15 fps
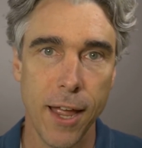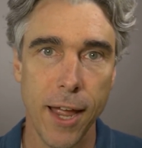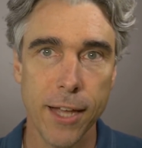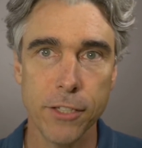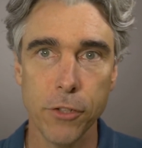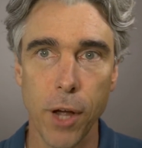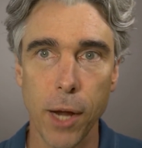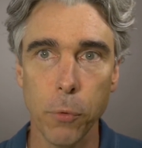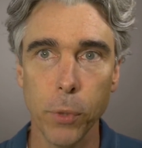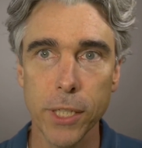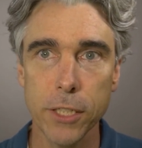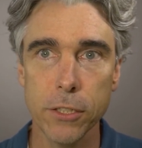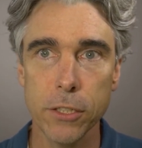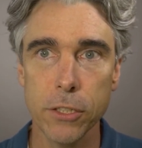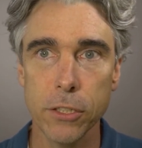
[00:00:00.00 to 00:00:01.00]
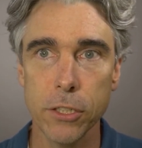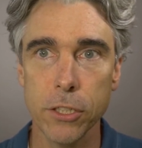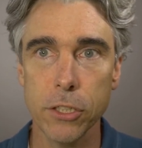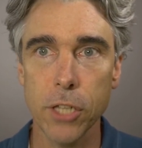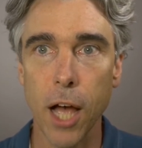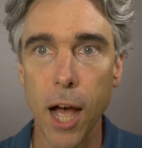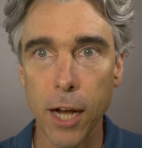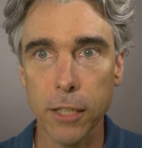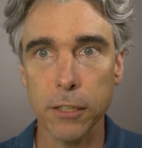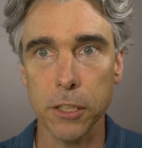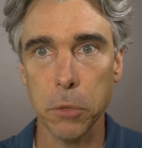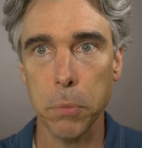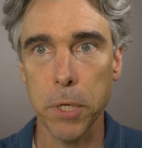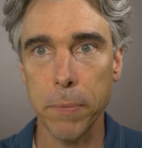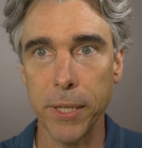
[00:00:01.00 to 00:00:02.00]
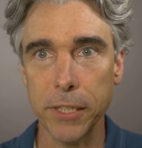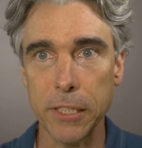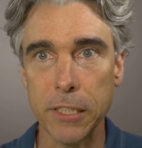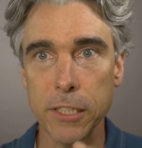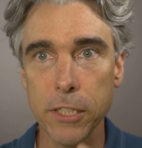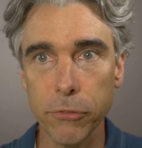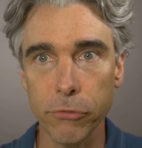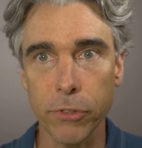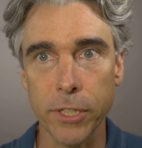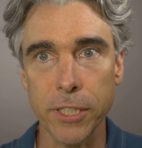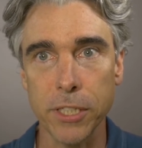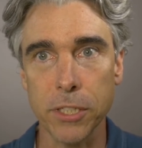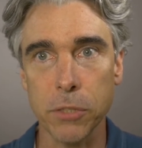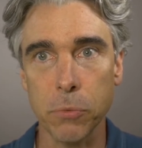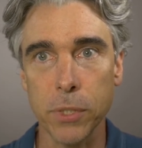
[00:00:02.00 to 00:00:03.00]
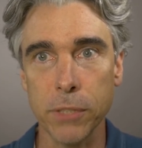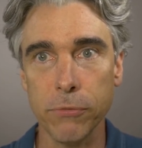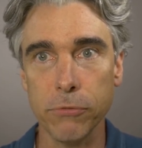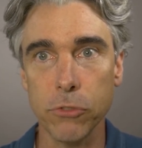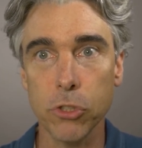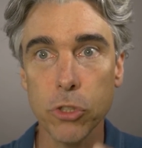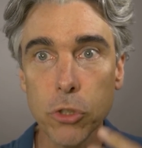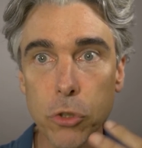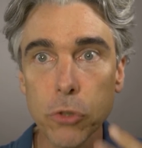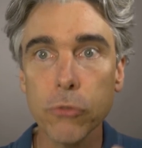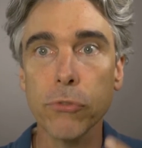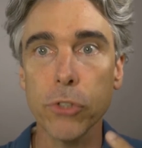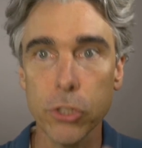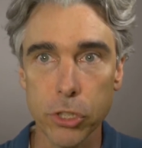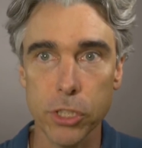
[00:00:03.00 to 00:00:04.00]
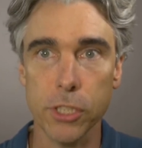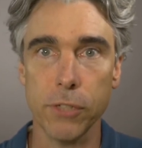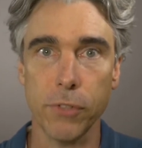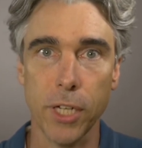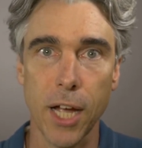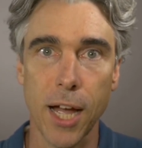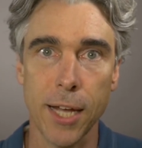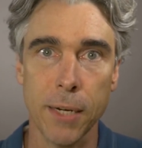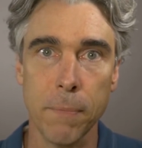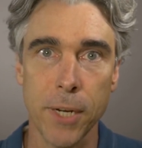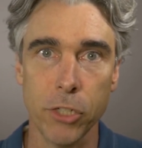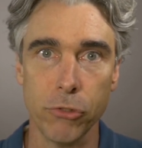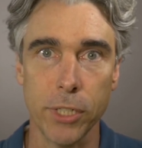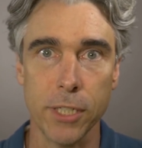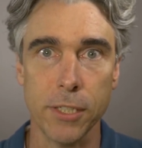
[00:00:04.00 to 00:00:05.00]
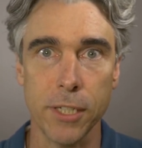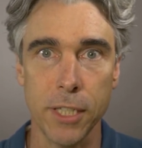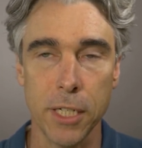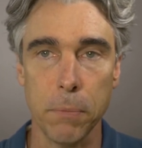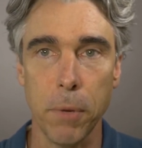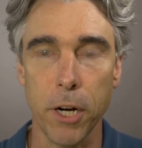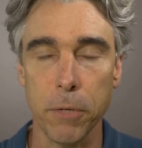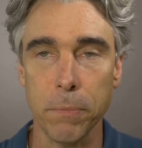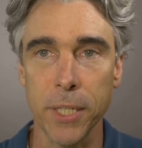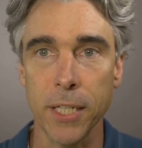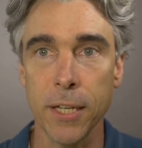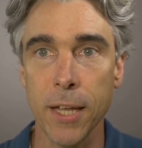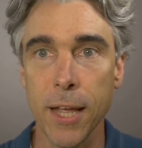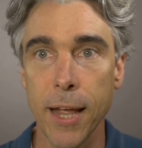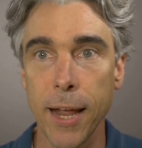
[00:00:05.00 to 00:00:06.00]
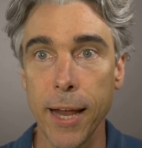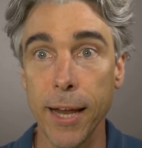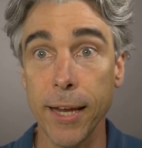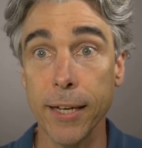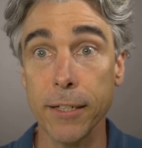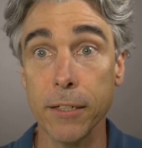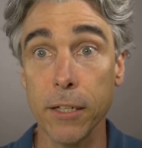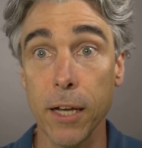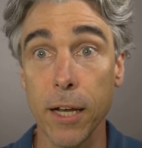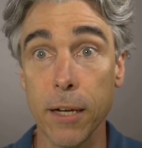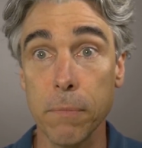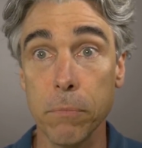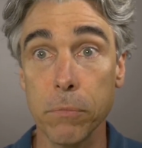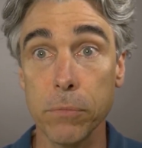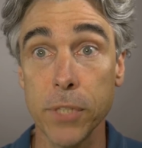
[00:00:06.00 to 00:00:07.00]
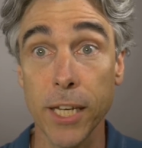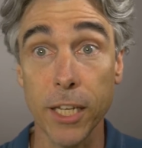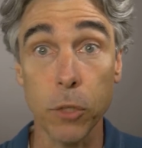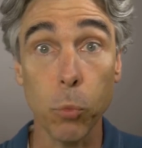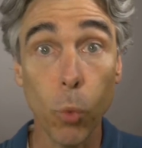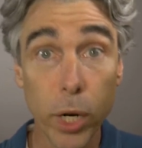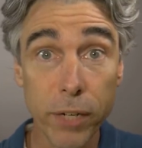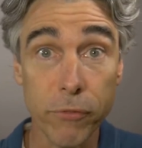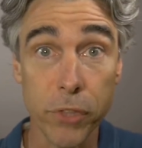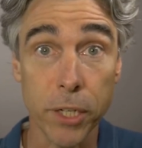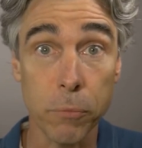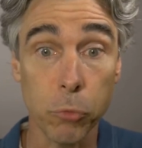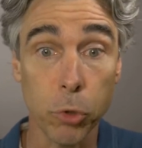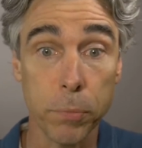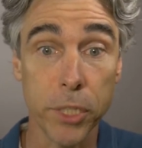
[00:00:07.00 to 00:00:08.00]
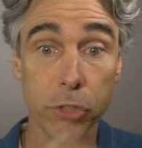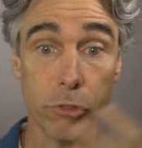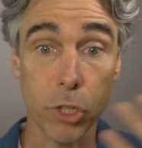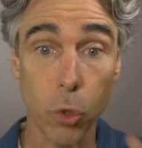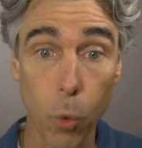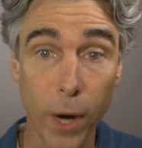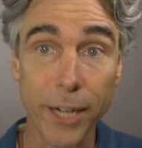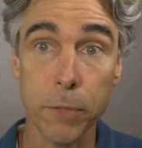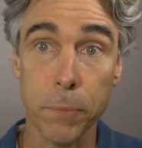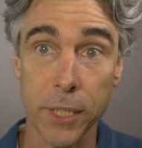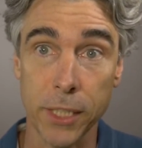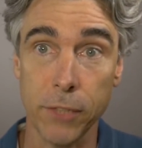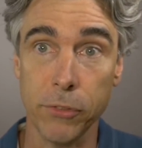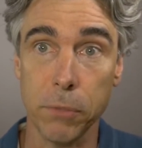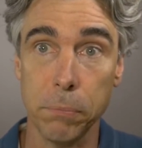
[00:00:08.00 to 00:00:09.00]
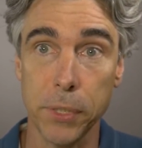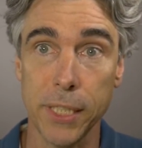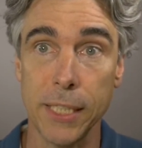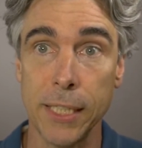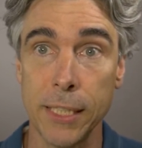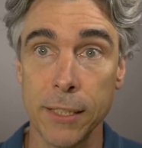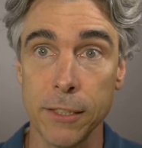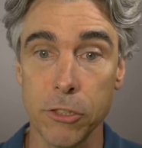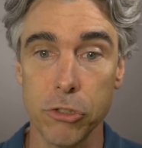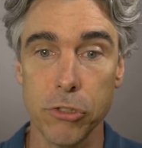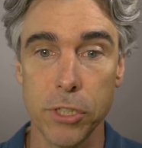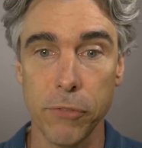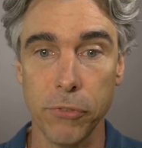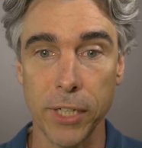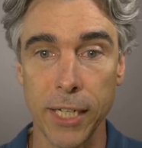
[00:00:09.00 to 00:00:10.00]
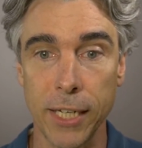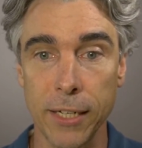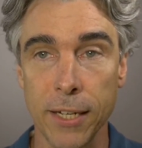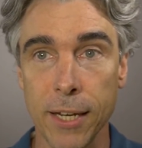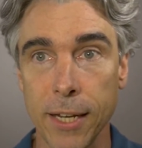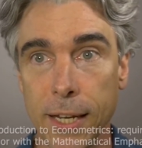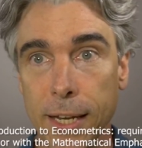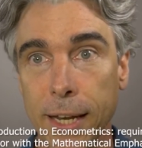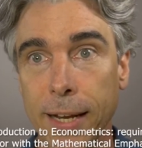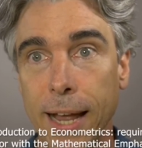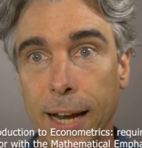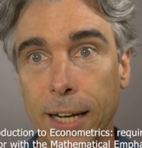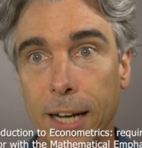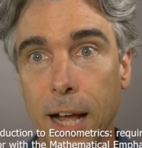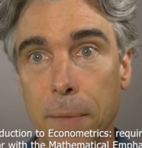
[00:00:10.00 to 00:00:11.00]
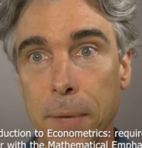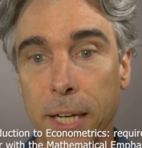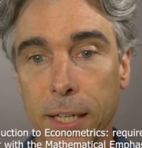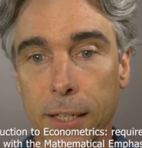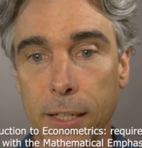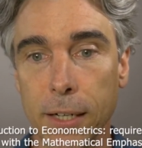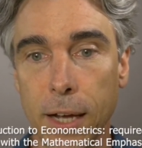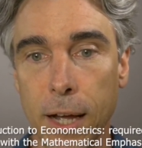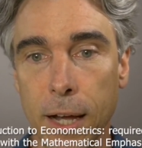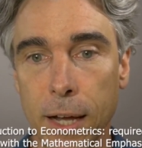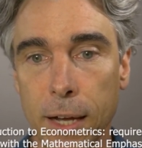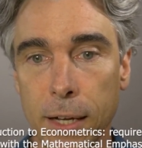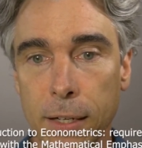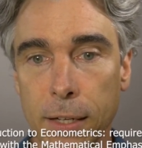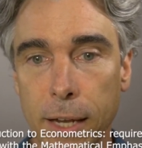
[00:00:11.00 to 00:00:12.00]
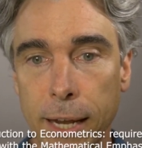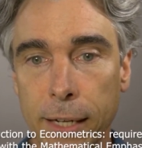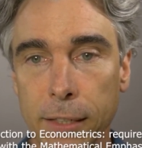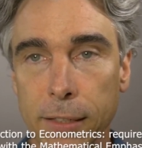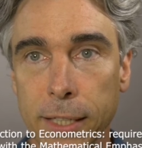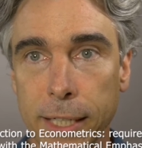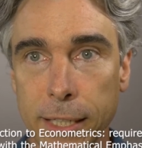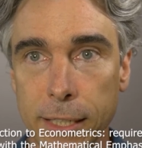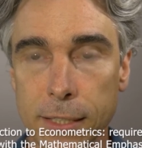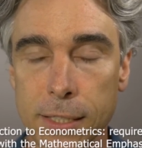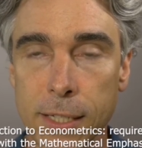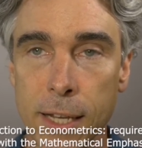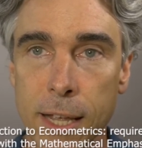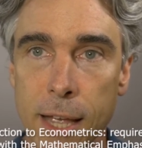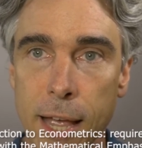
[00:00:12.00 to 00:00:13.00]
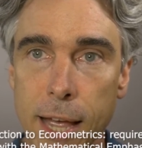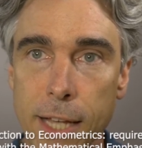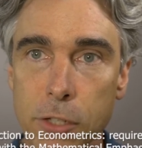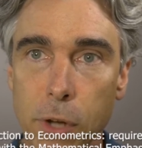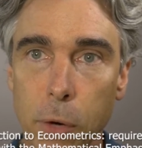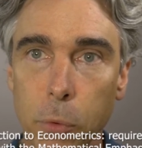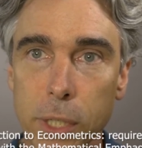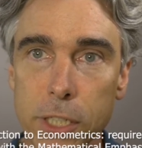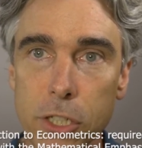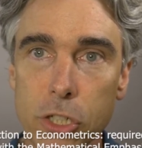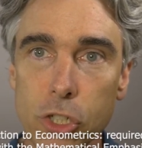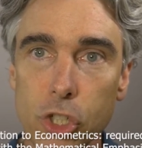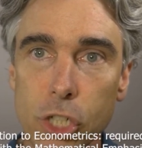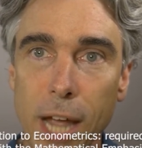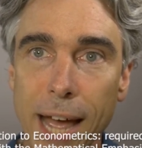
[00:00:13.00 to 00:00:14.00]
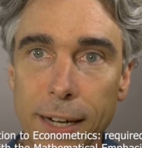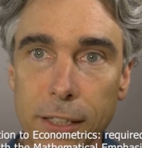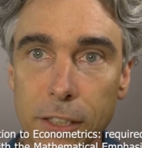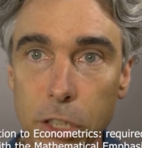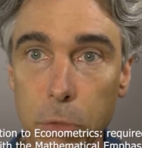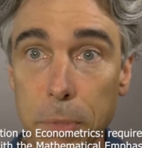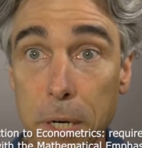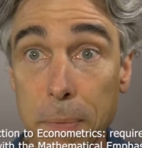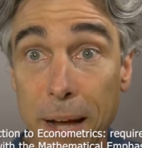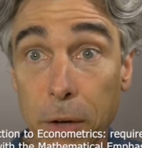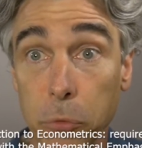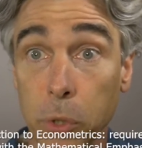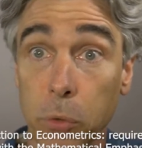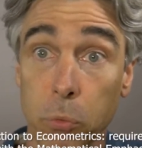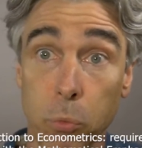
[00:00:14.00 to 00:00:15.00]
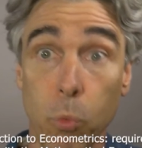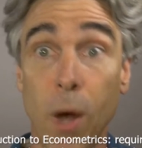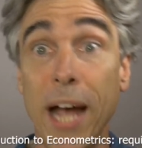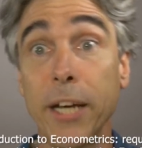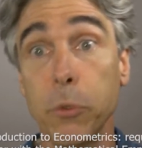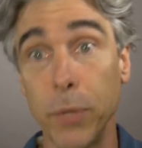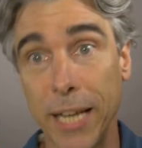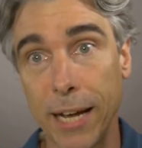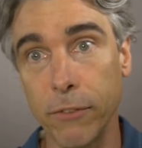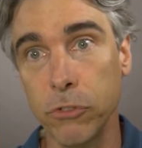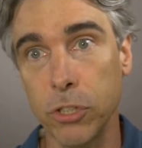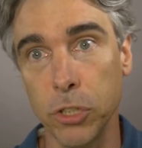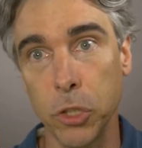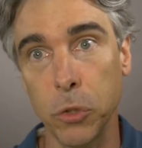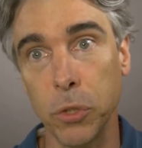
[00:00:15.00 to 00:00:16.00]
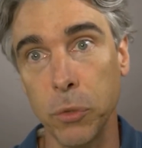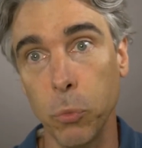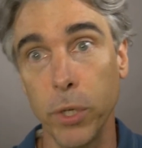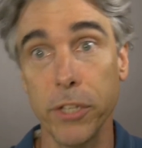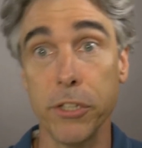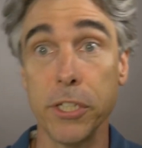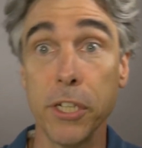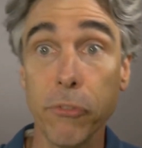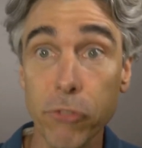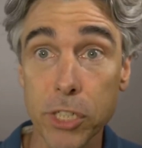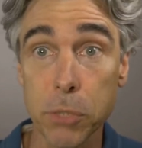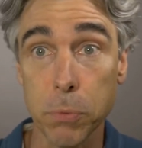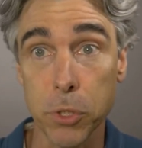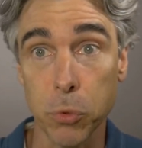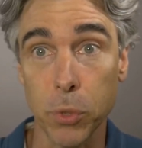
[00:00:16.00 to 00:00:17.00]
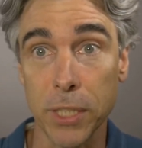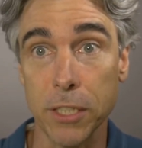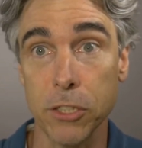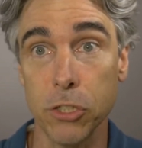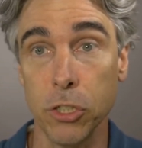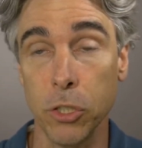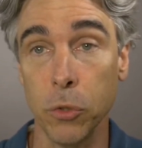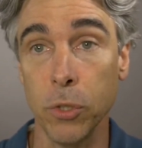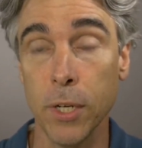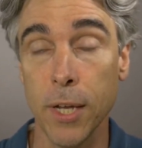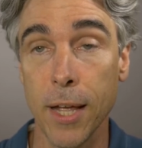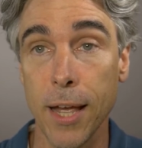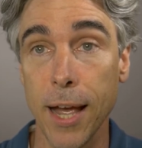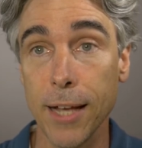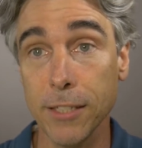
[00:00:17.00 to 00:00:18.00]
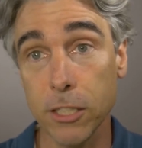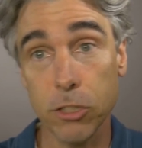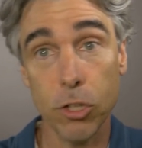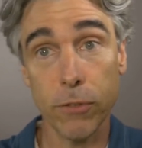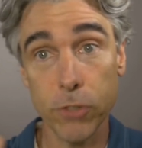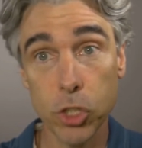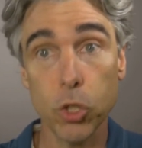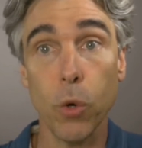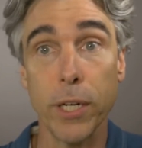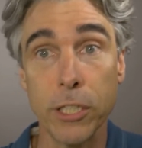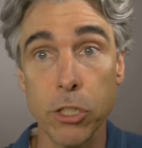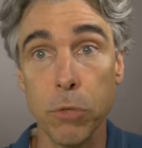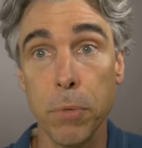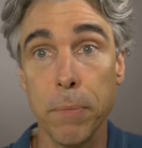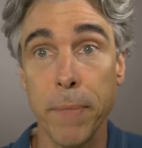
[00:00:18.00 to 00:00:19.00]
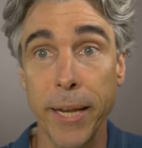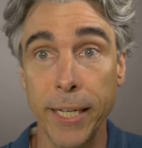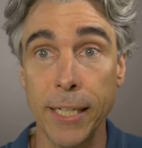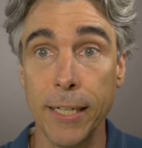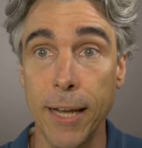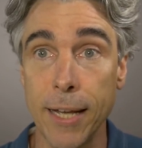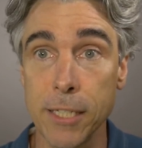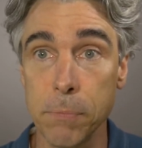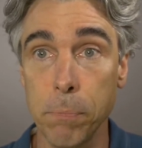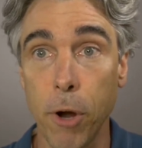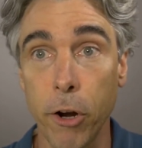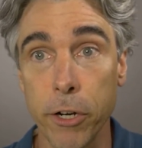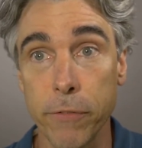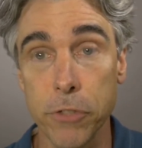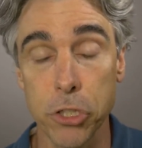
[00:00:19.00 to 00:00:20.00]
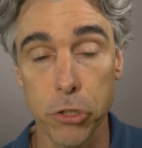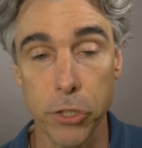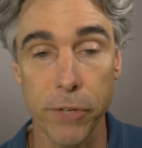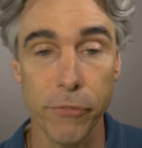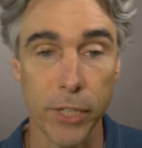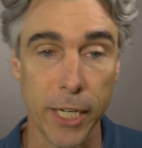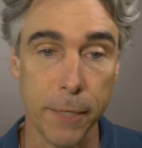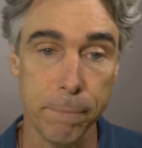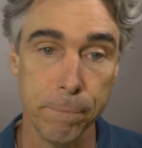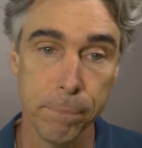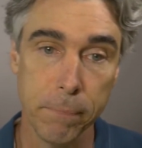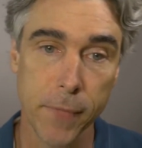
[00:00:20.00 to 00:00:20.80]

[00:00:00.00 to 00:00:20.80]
And so I wanted to talk a little bit about the difference. We have two versions of econometrics in the department, and taking one of them will be a requirement of completing the certificate in economic analytics. And so I wanted to chat a little bit about, well, why do we have two and what are the difference between the two, as it's sort of a choice you'd be making as part of the certificate.